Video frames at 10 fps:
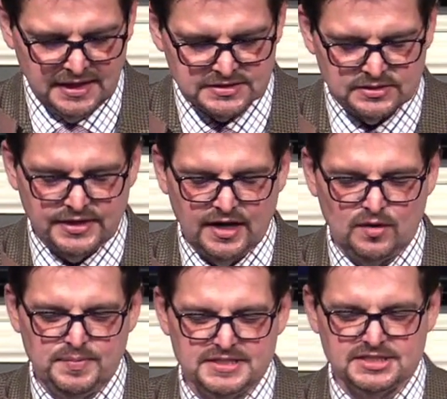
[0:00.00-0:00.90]
And so, Lord,
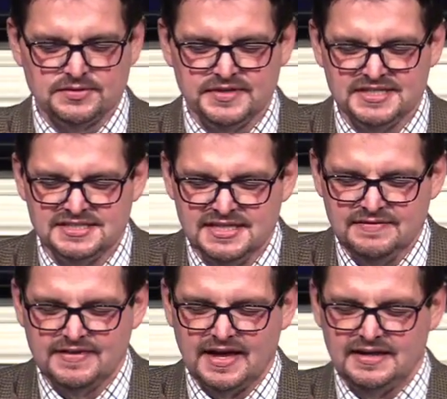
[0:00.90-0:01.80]
help us to
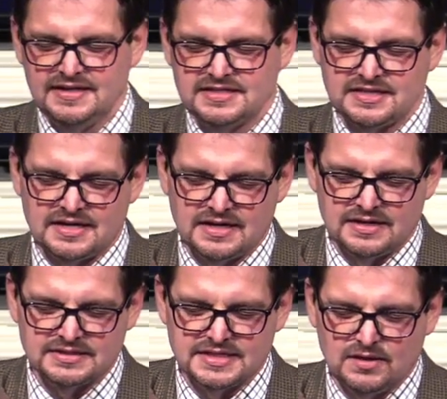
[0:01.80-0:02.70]
receive that into our
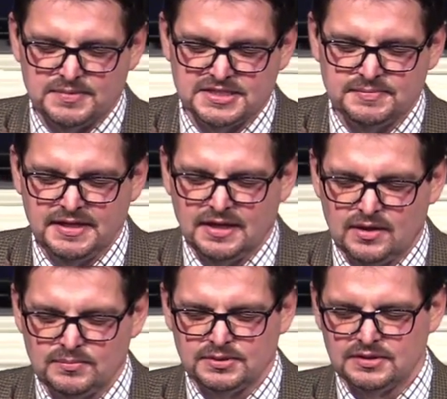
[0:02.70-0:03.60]
hearts. Help us to be
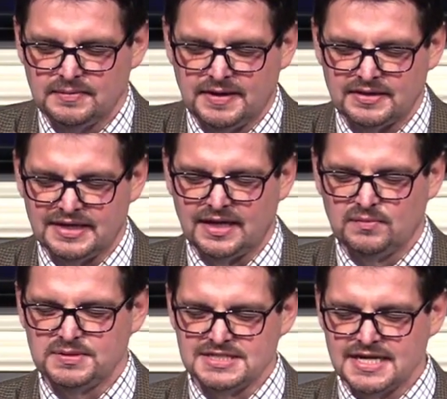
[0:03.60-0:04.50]
humble about it.
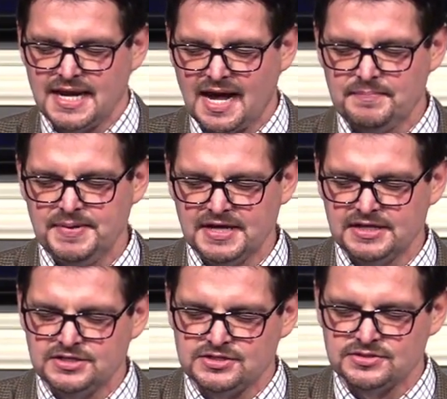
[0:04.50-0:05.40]
Help us to not
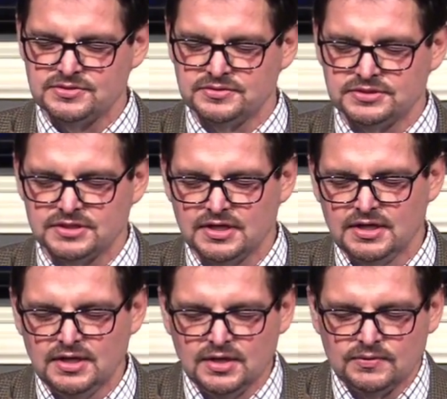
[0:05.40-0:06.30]
pick and choose
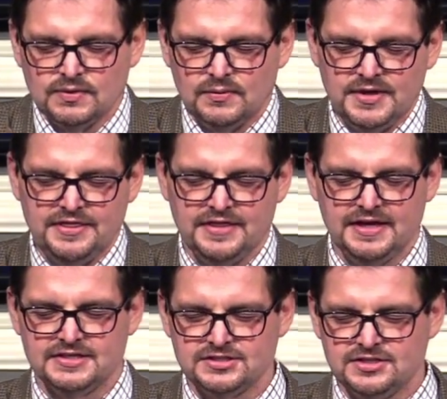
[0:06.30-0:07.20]
what we
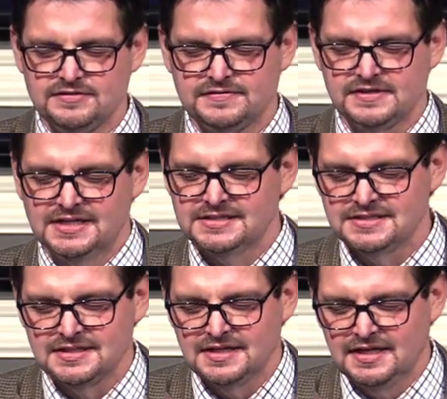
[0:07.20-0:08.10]
think is good for
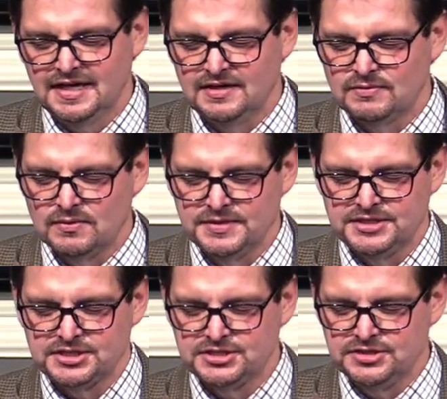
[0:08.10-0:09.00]
us and what we
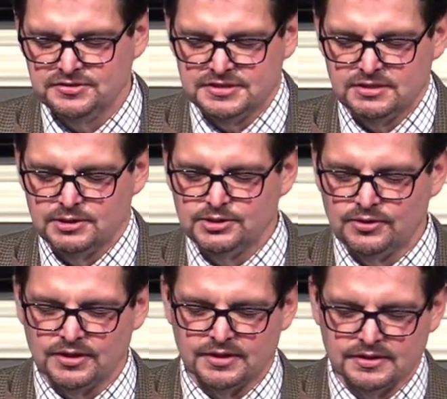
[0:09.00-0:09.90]
just choose to
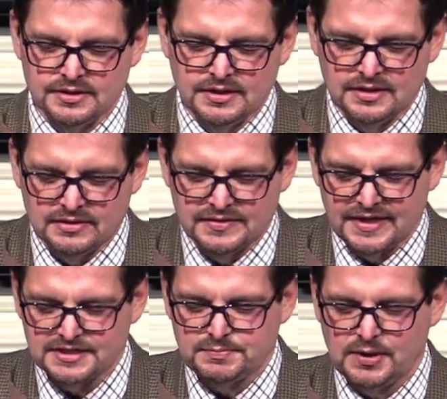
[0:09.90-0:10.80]
ignore. Lord,
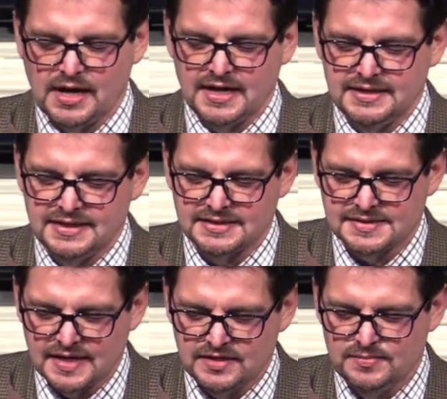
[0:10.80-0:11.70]
that's pride,
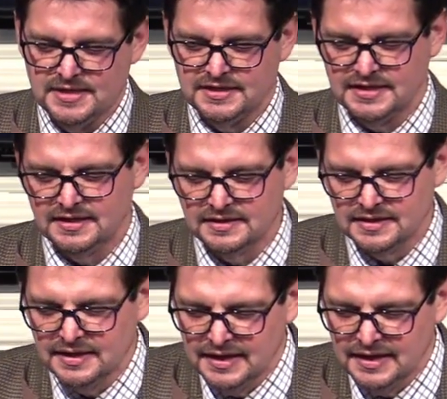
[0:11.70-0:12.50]
that's not humility.